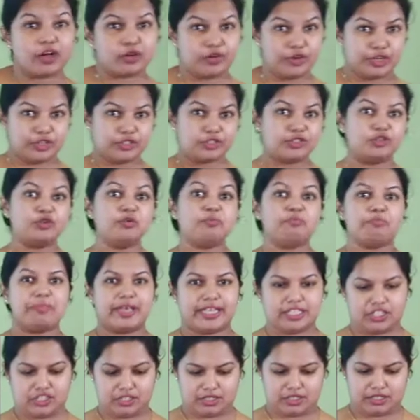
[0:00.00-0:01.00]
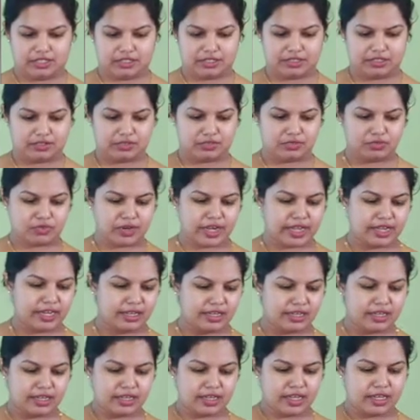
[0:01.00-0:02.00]
going to measure. Right?
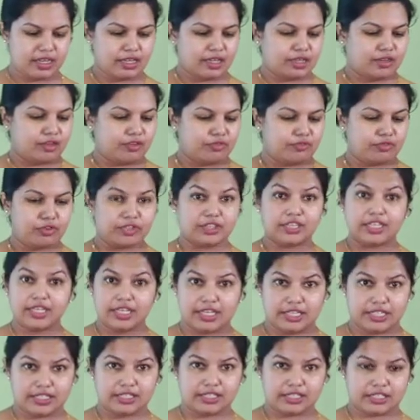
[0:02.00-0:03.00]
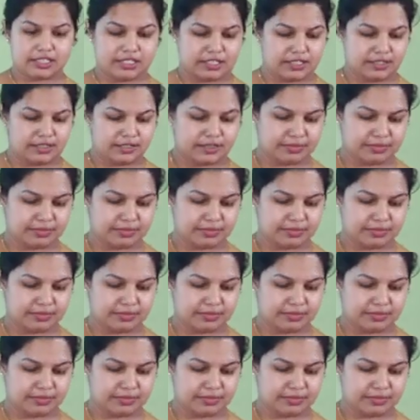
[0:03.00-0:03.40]
For this,